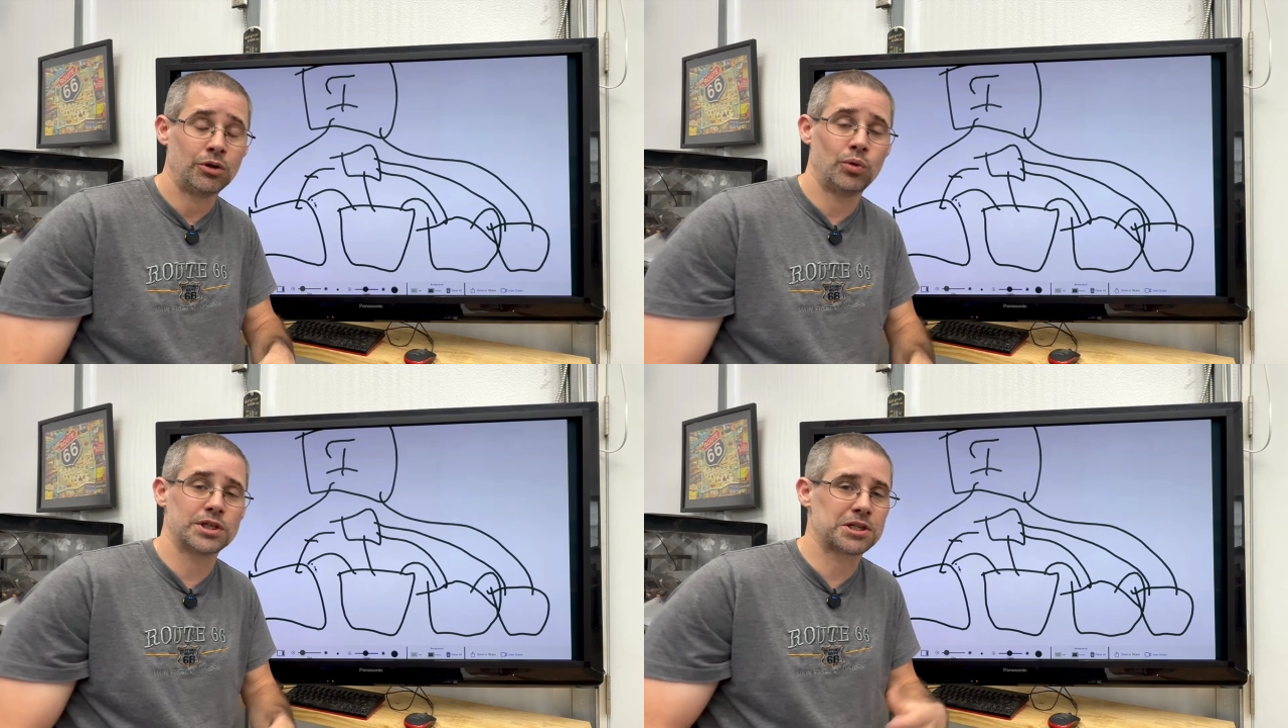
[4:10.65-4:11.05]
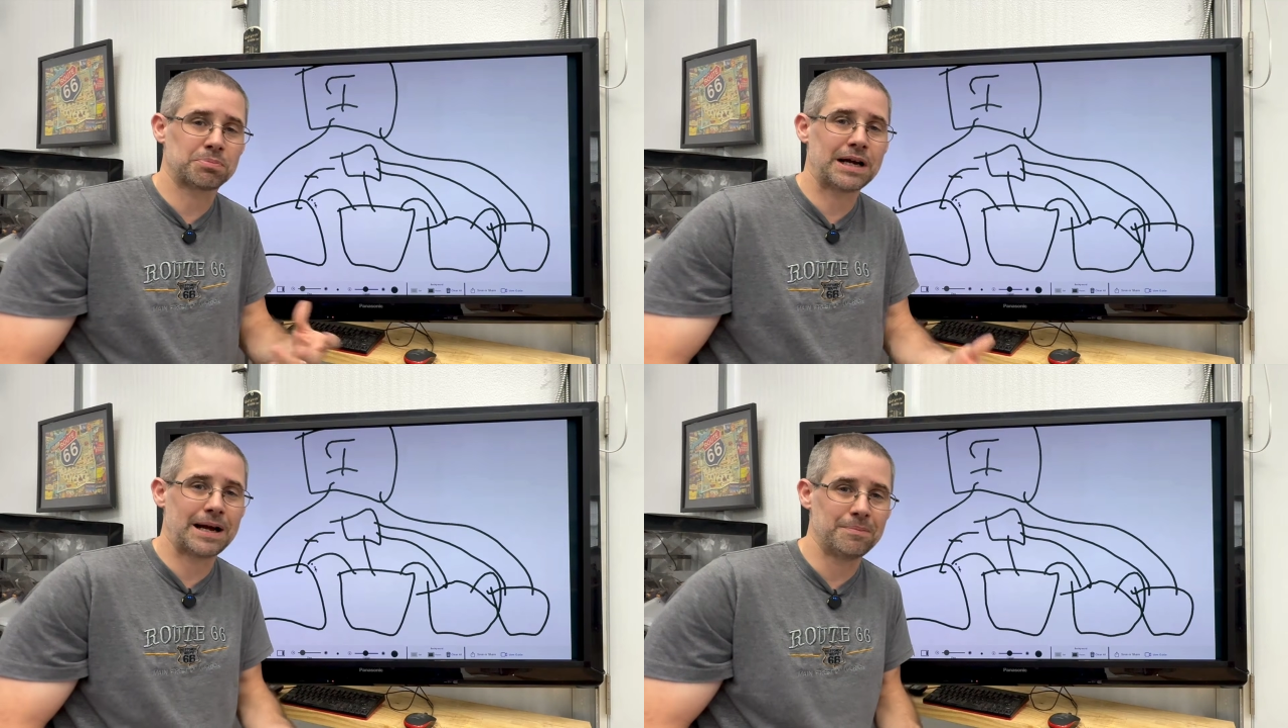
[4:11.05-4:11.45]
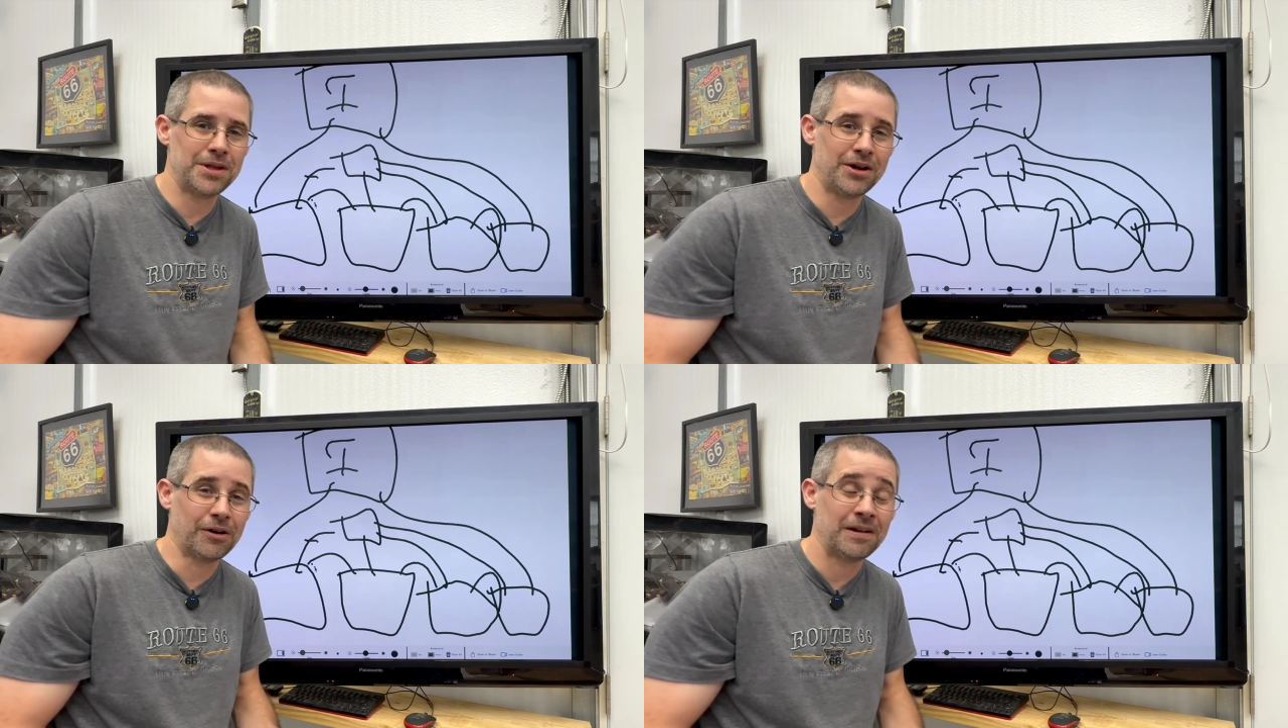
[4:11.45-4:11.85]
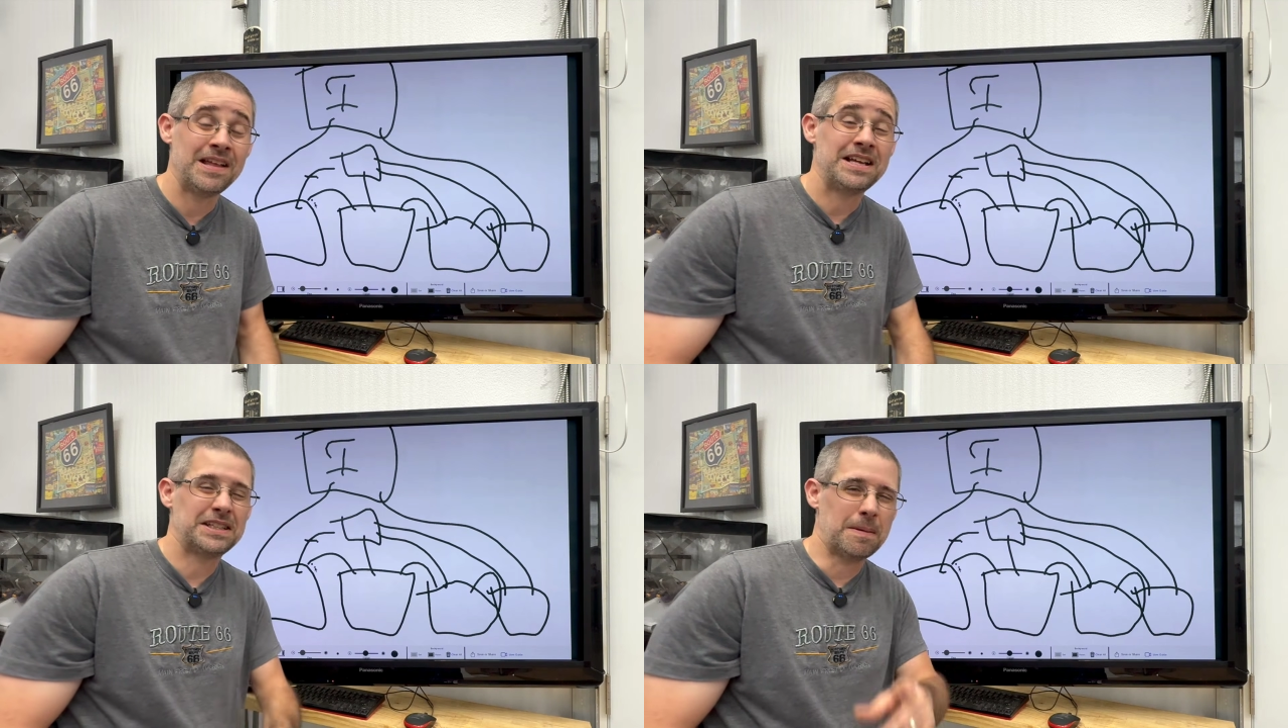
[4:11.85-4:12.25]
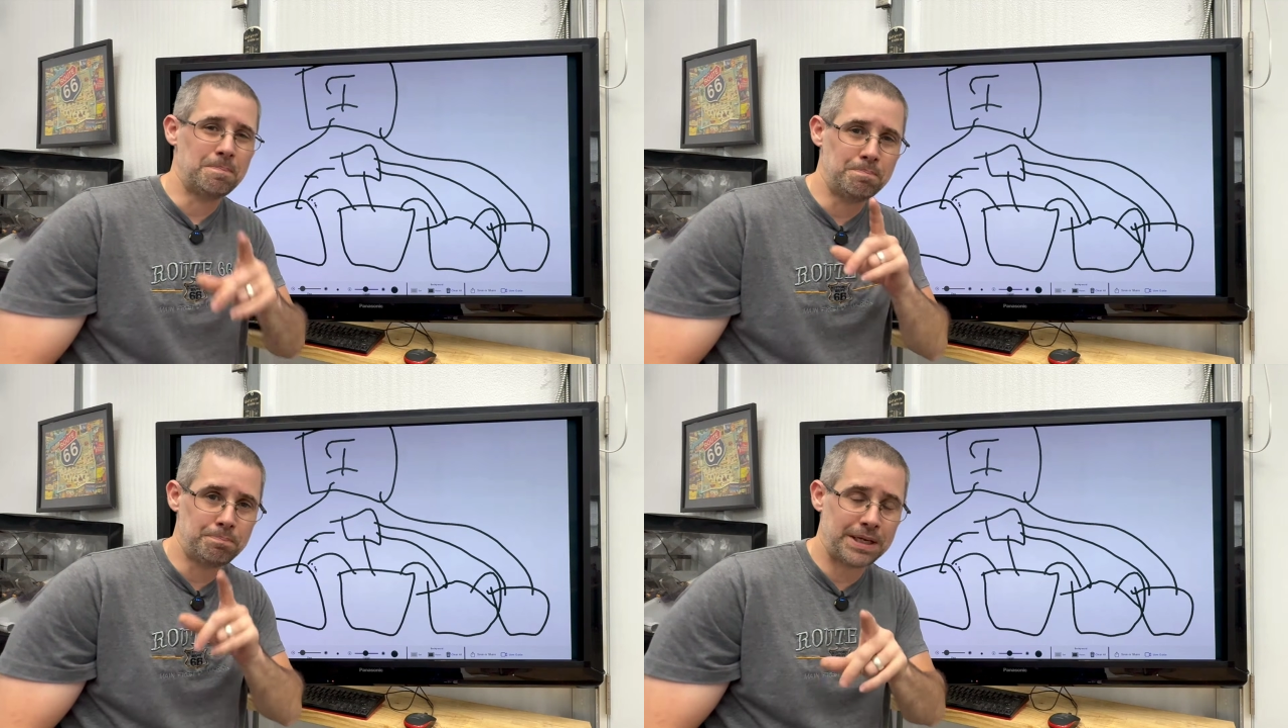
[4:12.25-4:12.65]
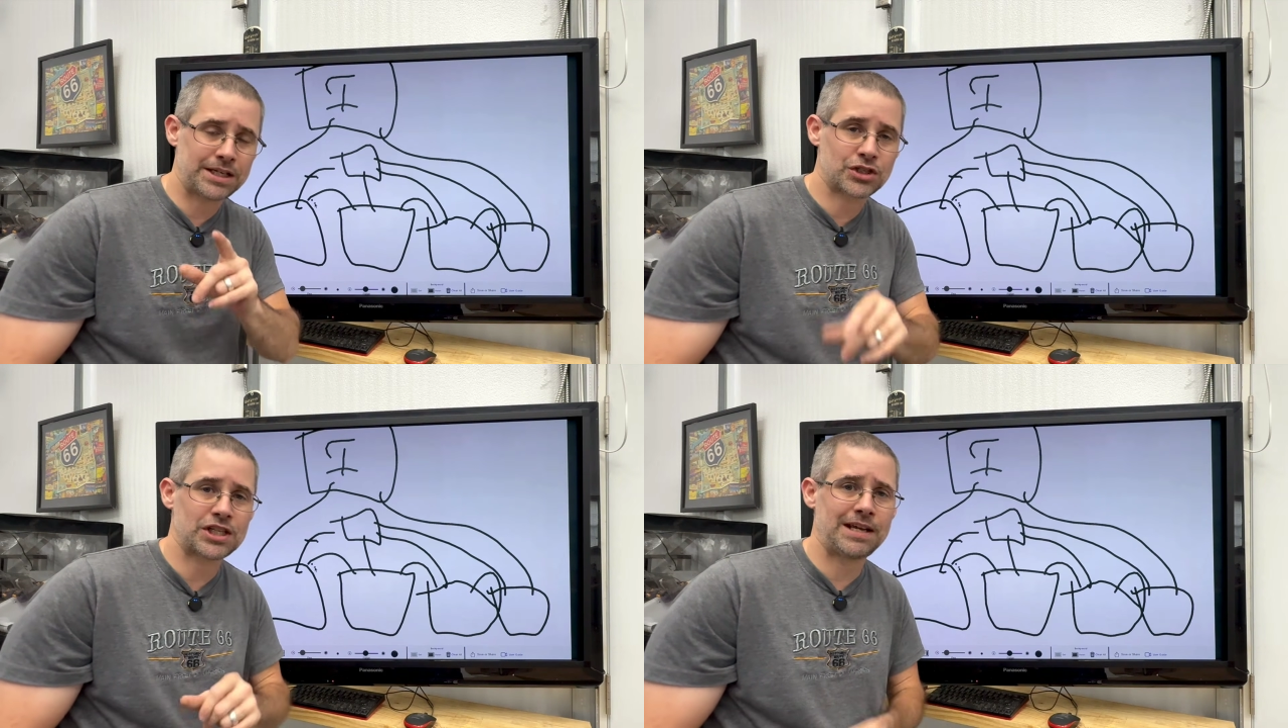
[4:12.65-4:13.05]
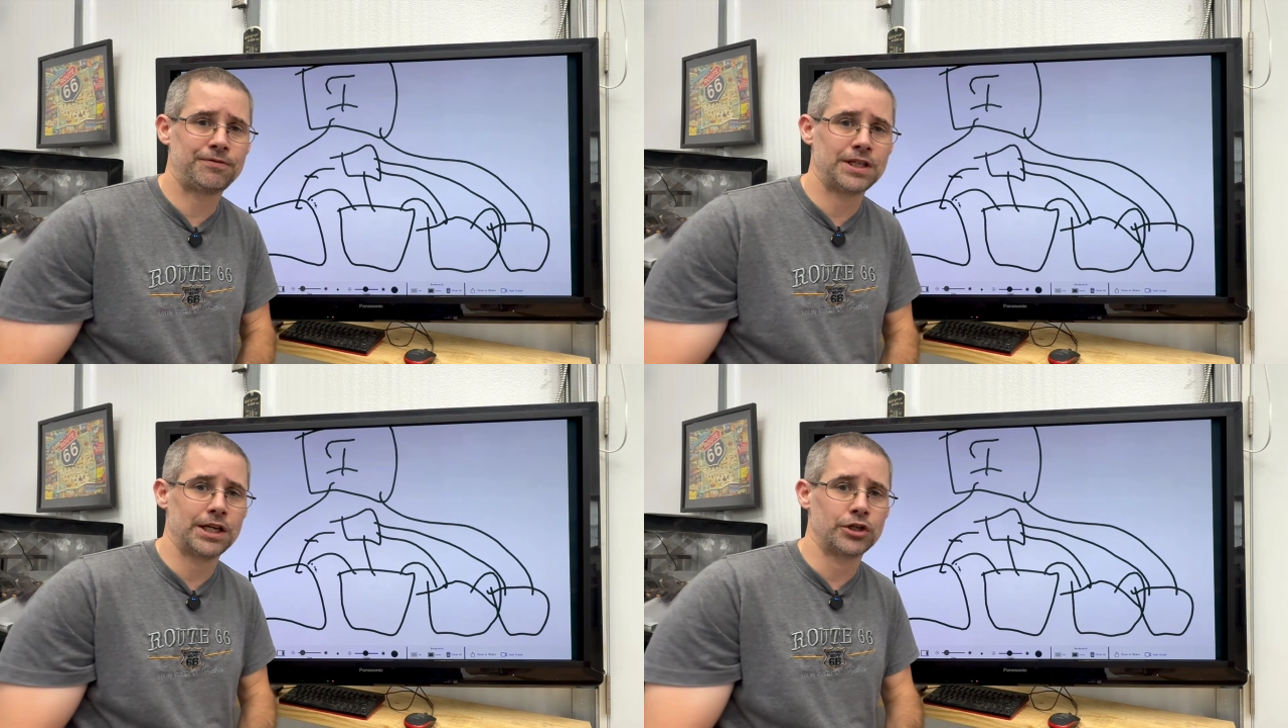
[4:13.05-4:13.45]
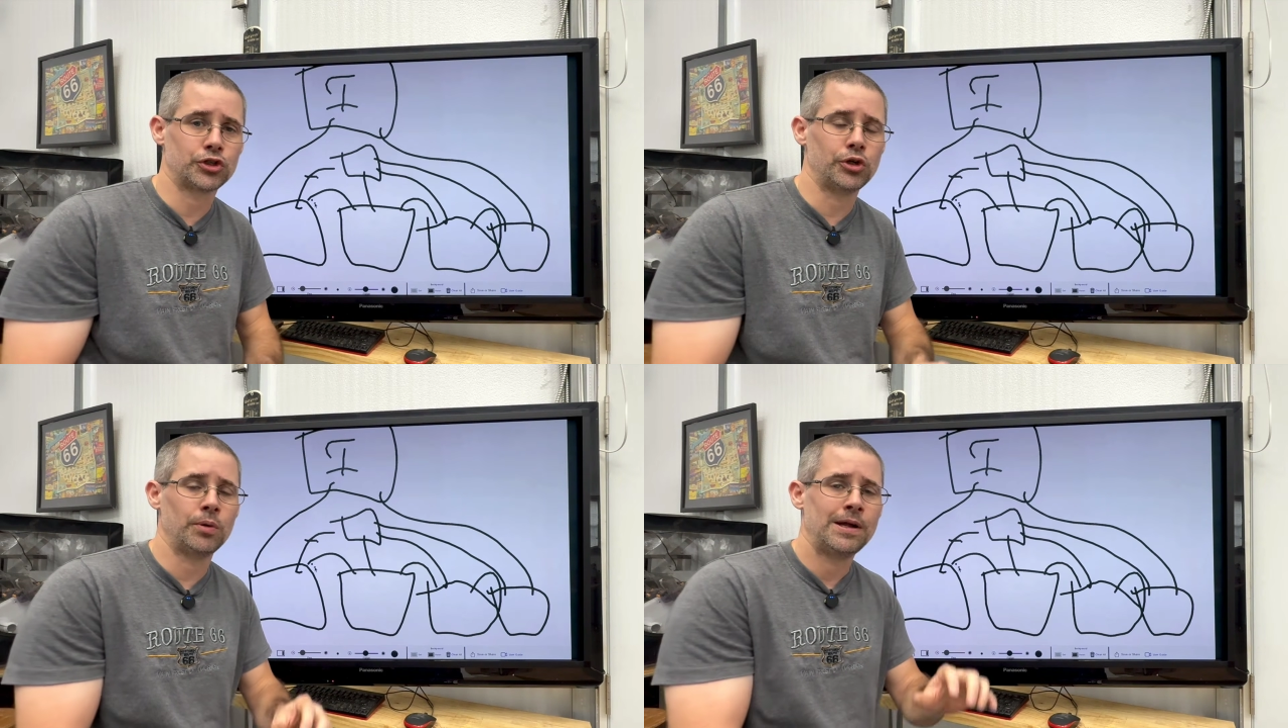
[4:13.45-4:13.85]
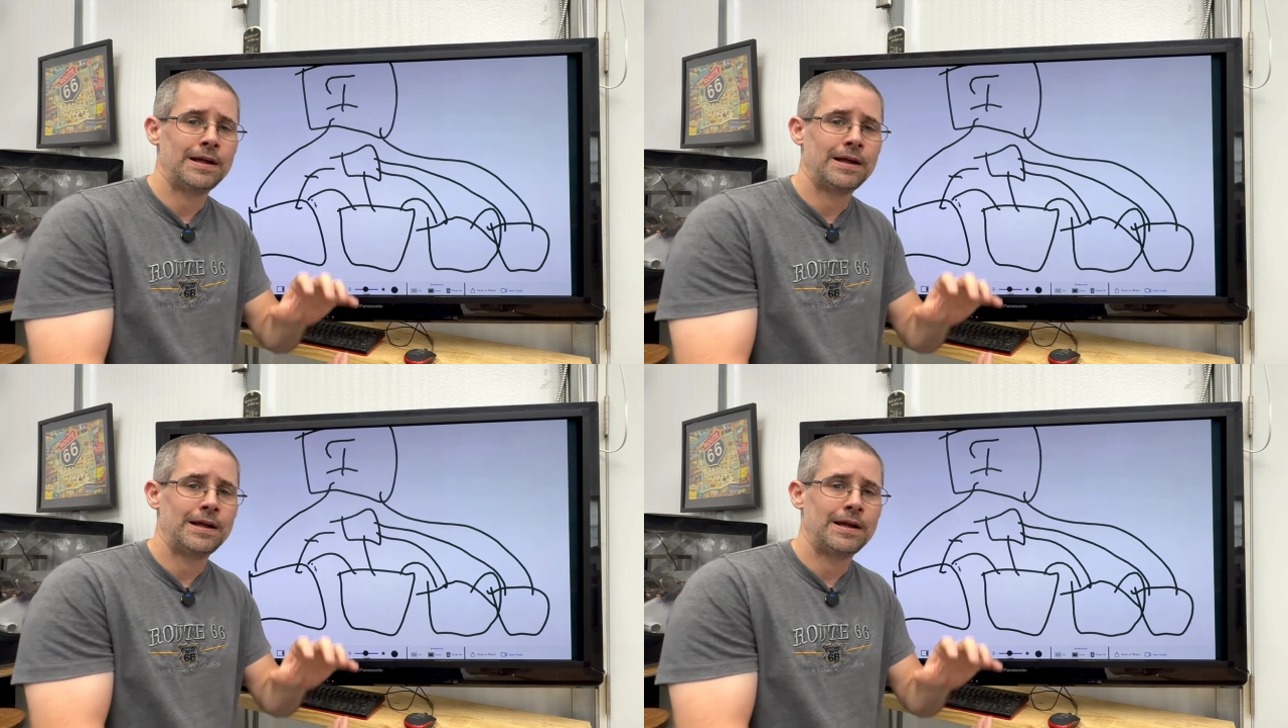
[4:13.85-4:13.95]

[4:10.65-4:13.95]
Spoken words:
What's the problem there? Big safety issue.